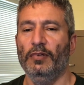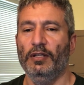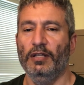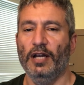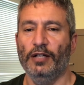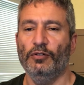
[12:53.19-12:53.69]

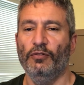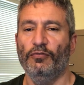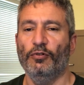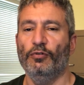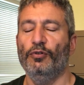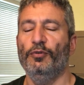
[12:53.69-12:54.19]
not good
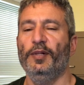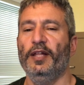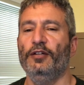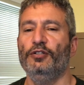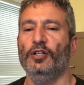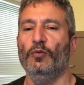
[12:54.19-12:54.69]
for renewable
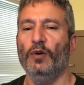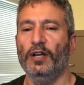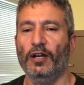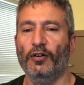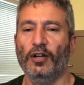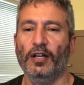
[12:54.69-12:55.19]
energy in one
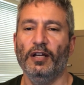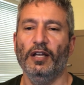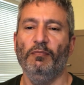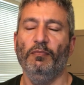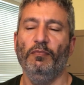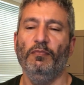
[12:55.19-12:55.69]
area
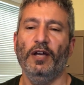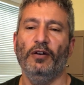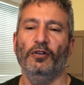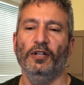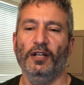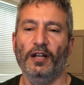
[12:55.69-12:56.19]
and
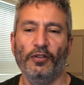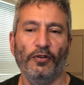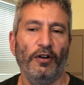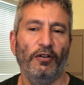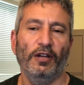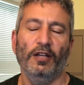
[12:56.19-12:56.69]
better in another
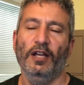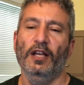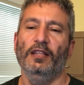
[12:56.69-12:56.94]
area,